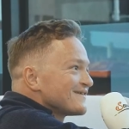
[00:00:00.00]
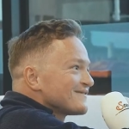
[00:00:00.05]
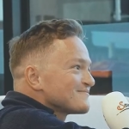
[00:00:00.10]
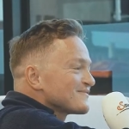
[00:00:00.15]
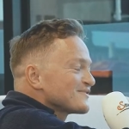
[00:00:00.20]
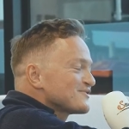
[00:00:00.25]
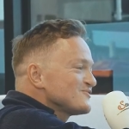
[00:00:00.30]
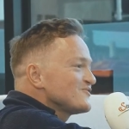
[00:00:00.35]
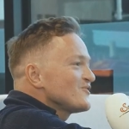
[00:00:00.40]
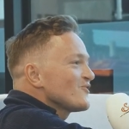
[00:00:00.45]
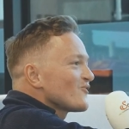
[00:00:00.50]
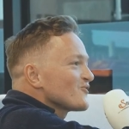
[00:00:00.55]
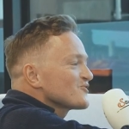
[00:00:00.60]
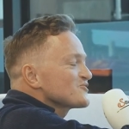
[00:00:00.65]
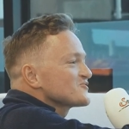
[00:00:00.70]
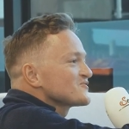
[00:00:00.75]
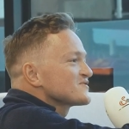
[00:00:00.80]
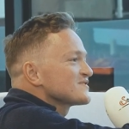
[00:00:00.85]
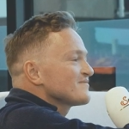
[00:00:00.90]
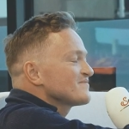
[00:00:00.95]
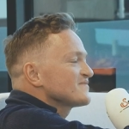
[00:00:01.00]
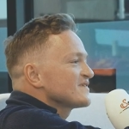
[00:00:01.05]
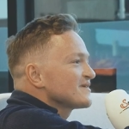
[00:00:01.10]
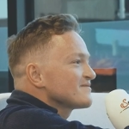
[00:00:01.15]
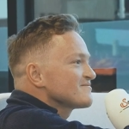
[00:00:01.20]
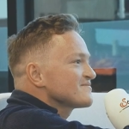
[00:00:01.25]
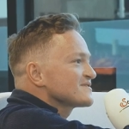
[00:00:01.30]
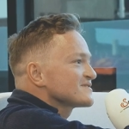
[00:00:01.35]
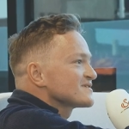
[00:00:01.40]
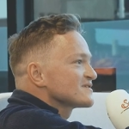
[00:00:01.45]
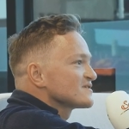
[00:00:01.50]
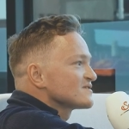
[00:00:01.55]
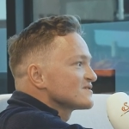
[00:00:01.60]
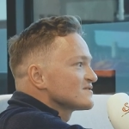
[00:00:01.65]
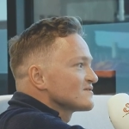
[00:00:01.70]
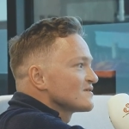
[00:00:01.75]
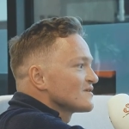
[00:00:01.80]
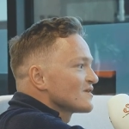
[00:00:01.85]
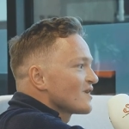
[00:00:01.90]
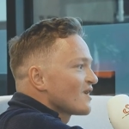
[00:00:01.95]
But do you also sometimes,
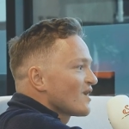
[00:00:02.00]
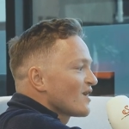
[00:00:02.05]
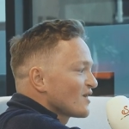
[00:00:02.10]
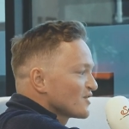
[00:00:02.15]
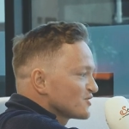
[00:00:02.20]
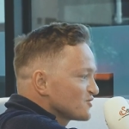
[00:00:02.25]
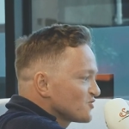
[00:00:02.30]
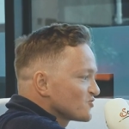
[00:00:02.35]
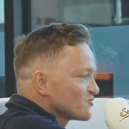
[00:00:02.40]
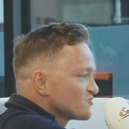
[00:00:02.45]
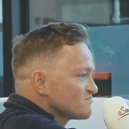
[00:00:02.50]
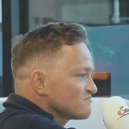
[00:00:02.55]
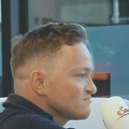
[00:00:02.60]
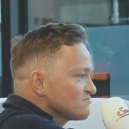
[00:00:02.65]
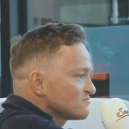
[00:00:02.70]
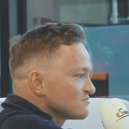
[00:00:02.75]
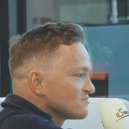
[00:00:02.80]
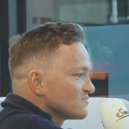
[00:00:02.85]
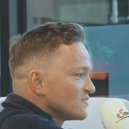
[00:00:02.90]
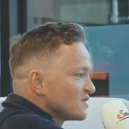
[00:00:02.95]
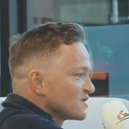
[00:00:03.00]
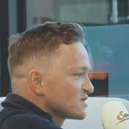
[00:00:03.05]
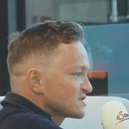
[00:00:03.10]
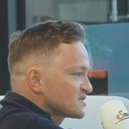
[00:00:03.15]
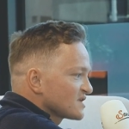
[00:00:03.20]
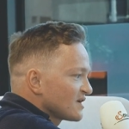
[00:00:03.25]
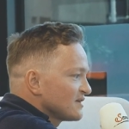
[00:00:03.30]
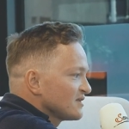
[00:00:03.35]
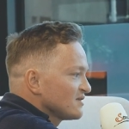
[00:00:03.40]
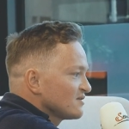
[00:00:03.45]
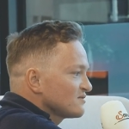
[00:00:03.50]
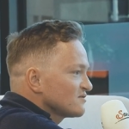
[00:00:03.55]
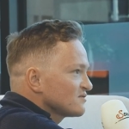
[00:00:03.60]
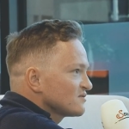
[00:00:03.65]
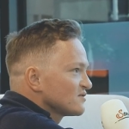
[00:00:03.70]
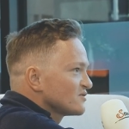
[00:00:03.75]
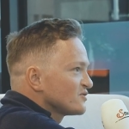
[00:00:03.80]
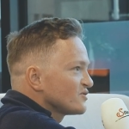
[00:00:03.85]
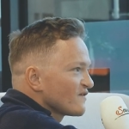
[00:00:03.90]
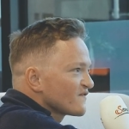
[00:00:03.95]
at home, it's silent
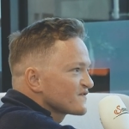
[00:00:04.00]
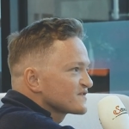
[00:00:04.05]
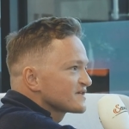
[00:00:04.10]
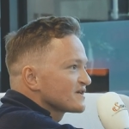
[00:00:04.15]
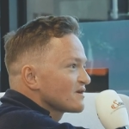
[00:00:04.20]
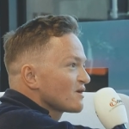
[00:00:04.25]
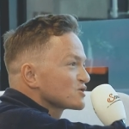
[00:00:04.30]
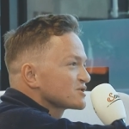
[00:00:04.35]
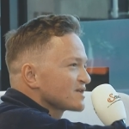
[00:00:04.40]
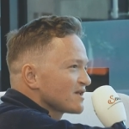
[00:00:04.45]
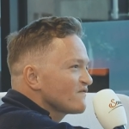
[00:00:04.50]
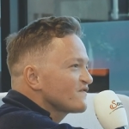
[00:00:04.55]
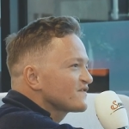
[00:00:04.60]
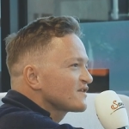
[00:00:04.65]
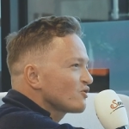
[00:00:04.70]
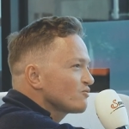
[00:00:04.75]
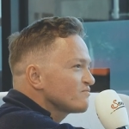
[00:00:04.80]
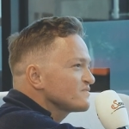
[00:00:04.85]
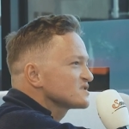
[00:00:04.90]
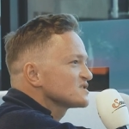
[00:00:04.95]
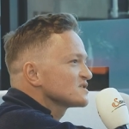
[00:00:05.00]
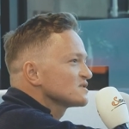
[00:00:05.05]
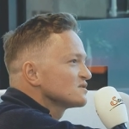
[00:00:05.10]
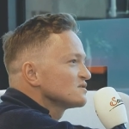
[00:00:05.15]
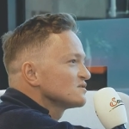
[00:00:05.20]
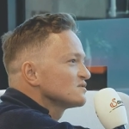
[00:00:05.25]
and you have self-doubt?